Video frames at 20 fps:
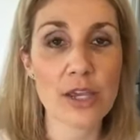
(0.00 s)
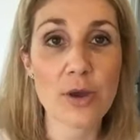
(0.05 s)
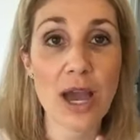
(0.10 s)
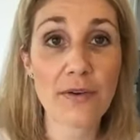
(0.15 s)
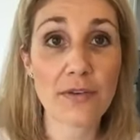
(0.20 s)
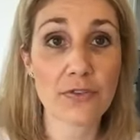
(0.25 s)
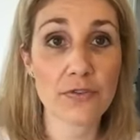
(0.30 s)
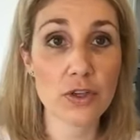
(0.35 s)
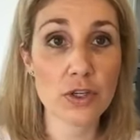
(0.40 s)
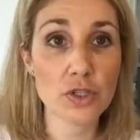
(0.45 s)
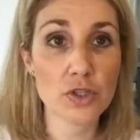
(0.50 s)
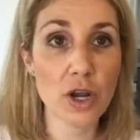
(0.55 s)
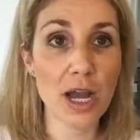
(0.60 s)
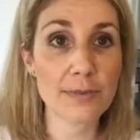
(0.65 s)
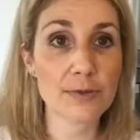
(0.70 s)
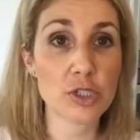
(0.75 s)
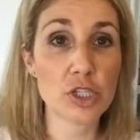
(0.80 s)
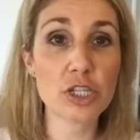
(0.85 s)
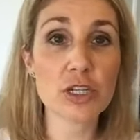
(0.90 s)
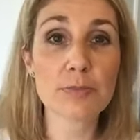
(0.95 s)
You have a few
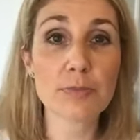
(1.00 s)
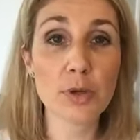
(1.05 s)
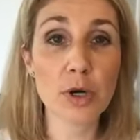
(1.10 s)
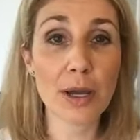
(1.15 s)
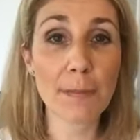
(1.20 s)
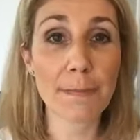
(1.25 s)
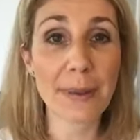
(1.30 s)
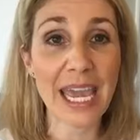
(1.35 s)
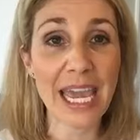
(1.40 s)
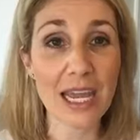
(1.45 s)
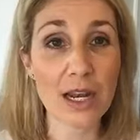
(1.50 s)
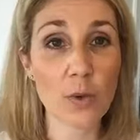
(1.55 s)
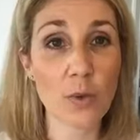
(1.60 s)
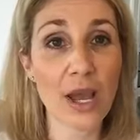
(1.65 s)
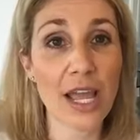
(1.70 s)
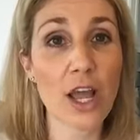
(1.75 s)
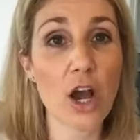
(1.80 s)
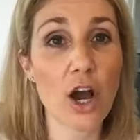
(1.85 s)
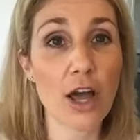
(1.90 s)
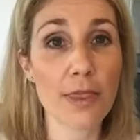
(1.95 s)
drops. You can put
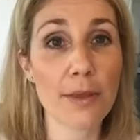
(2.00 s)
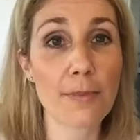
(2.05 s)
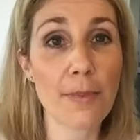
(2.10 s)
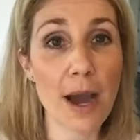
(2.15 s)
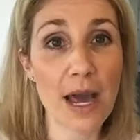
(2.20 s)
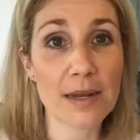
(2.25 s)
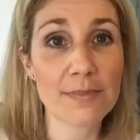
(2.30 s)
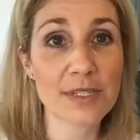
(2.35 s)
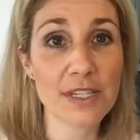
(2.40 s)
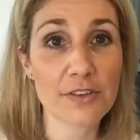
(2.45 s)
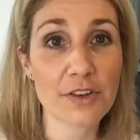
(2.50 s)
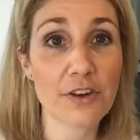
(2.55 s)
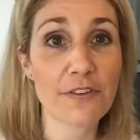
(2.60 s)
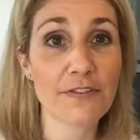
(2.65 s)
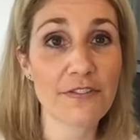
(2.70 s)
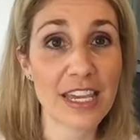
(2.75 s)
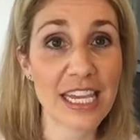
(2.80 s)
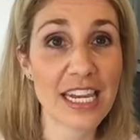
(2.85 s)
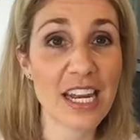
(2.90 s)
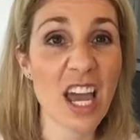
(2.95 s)
PanAway on the bottoms of your
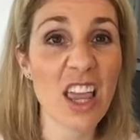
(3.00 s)
feet.